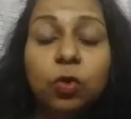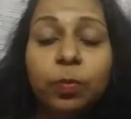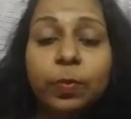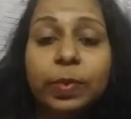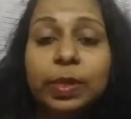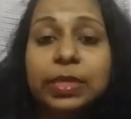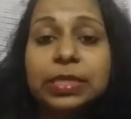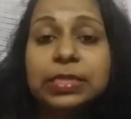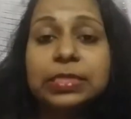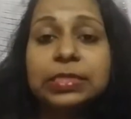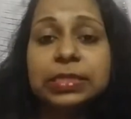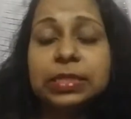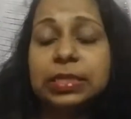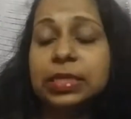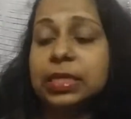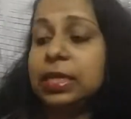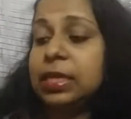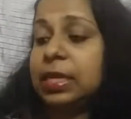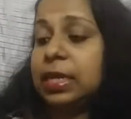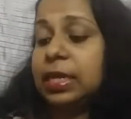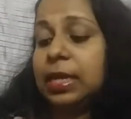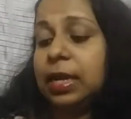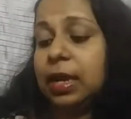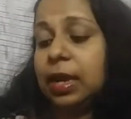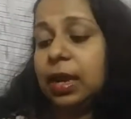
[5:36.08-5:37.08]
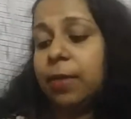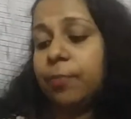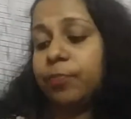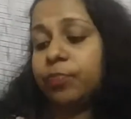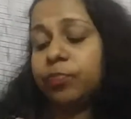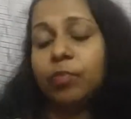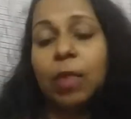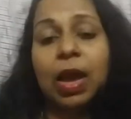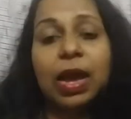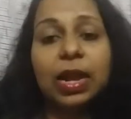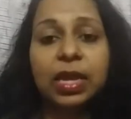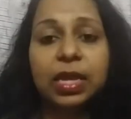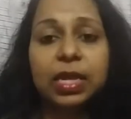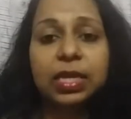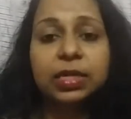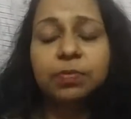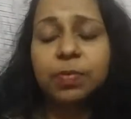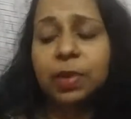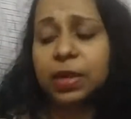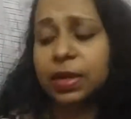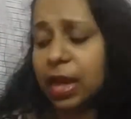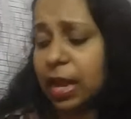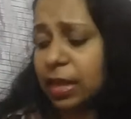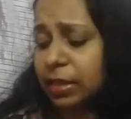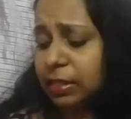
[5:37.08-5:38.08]
rupees in
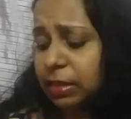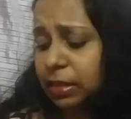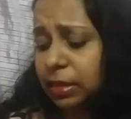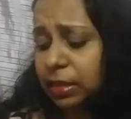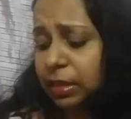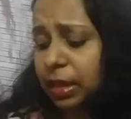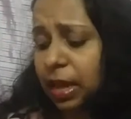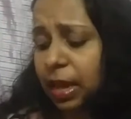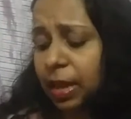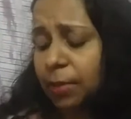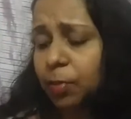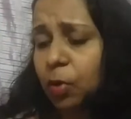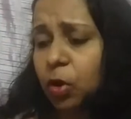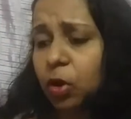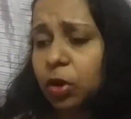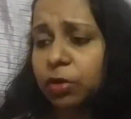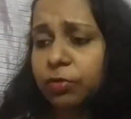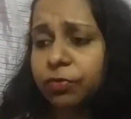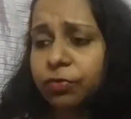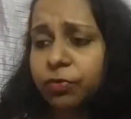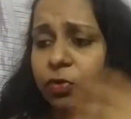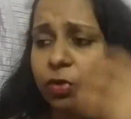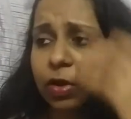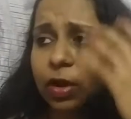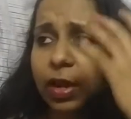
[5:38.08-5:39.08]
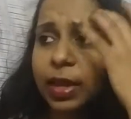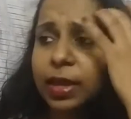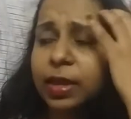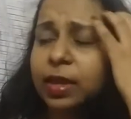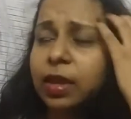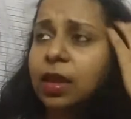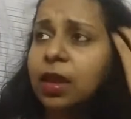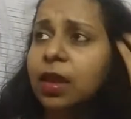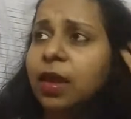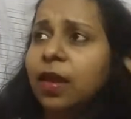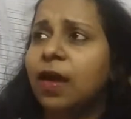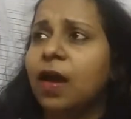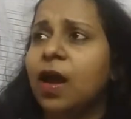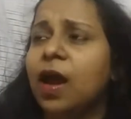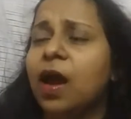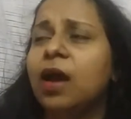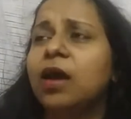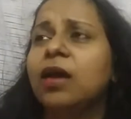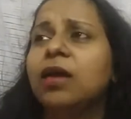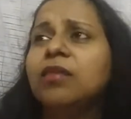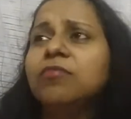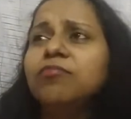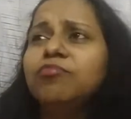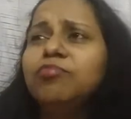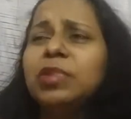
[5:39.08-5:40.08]
market, but I think I bought it for like
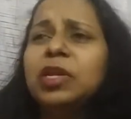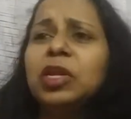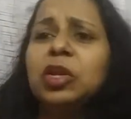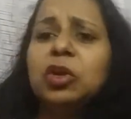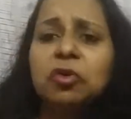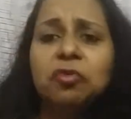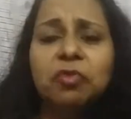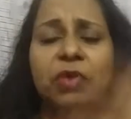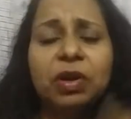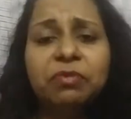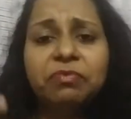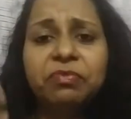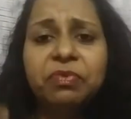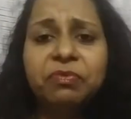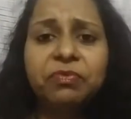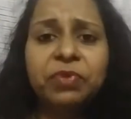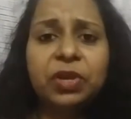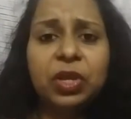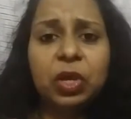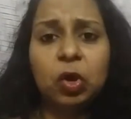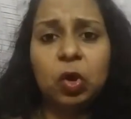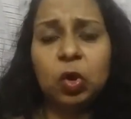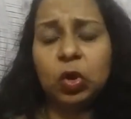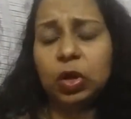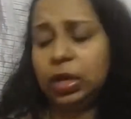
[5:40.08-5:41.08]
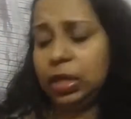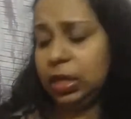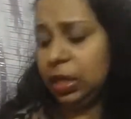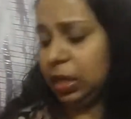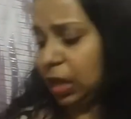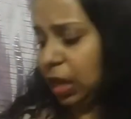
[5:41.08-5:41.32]
below 150 only.